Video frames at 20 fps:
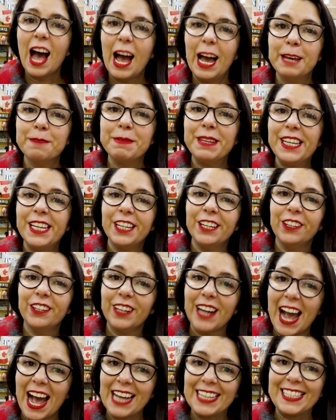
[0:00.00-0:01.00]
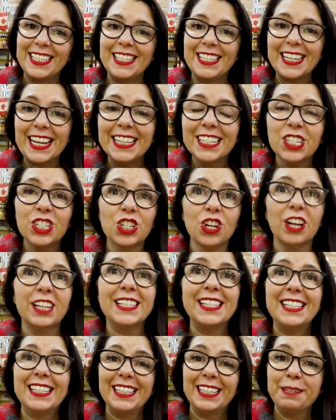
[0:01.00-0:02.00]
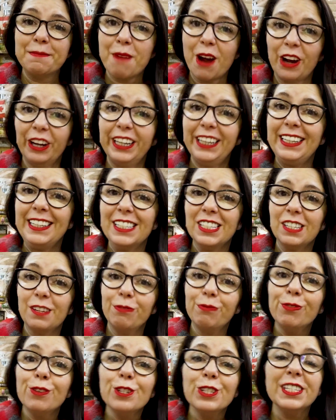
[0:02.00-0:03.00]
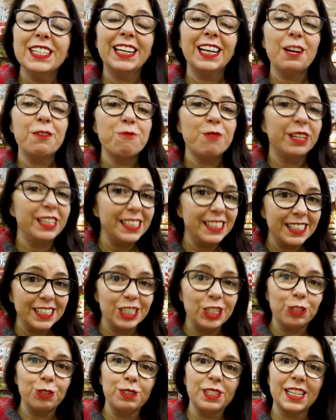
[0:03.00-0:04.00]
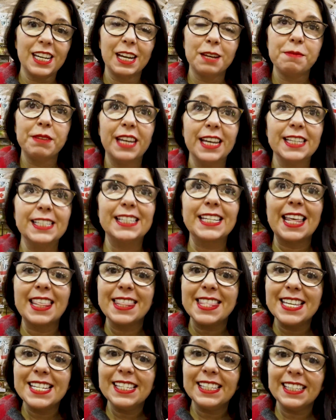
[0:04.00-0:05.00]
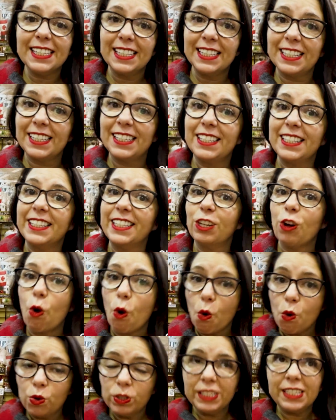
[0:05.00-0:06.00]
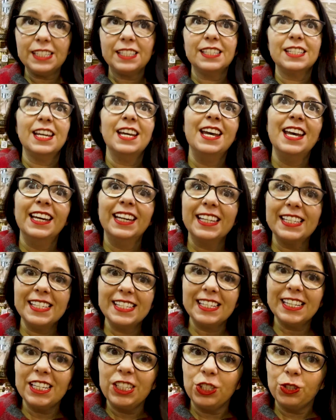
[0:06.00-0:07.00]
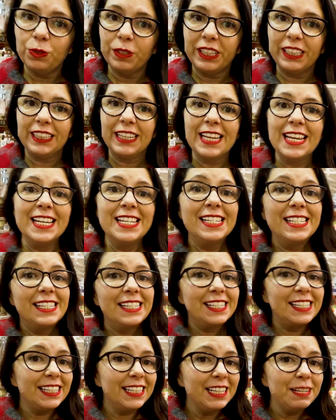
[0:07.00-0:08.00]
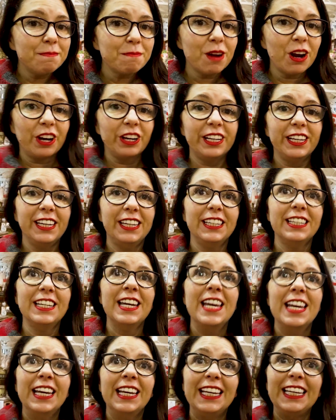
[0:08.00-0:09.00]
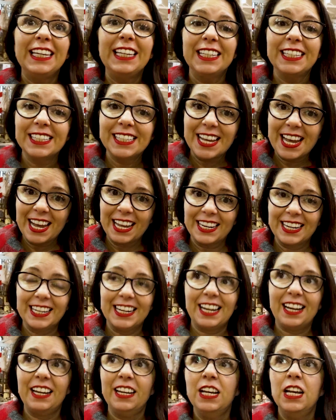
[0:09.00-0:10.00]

I'm here at Saint John City Market. It's the first thing I wanted to do today because this is the oldest continuing city market in Canada.